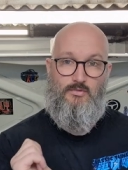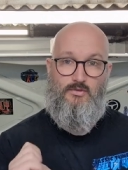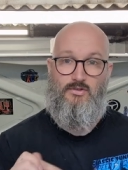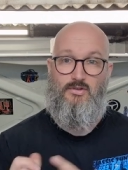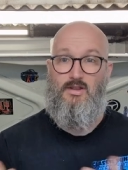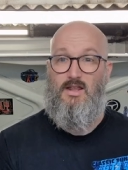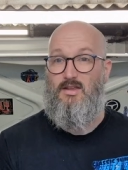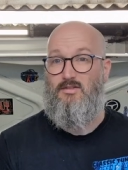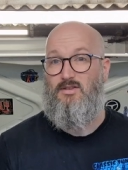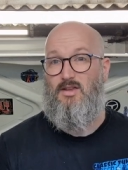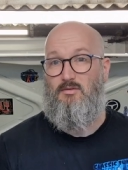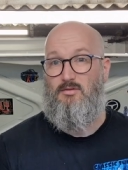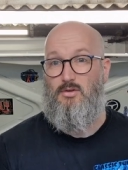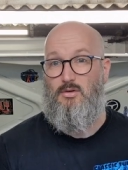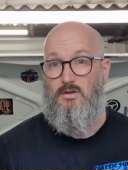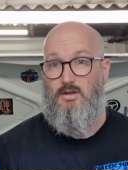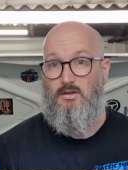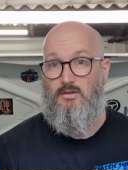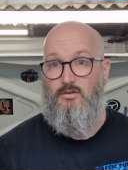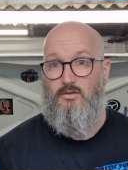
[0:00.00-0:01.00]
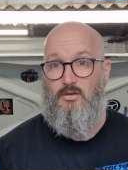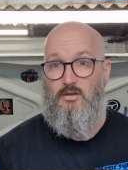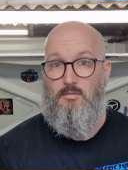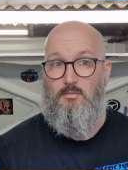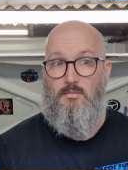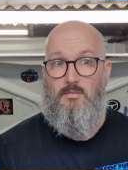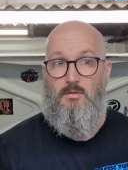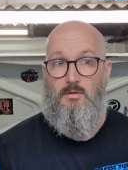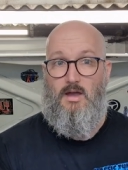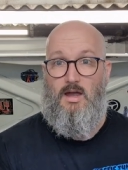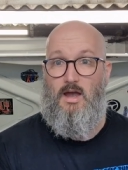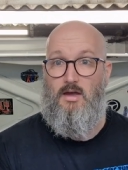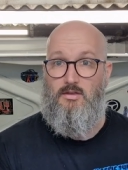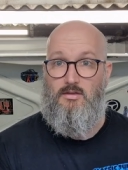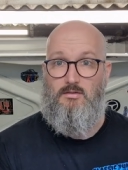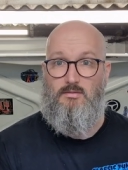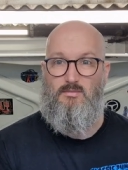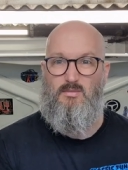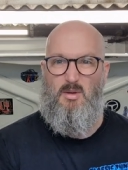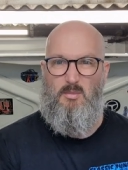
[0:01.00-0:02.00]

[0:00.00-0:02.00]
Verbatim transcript: So let's have a look into them, how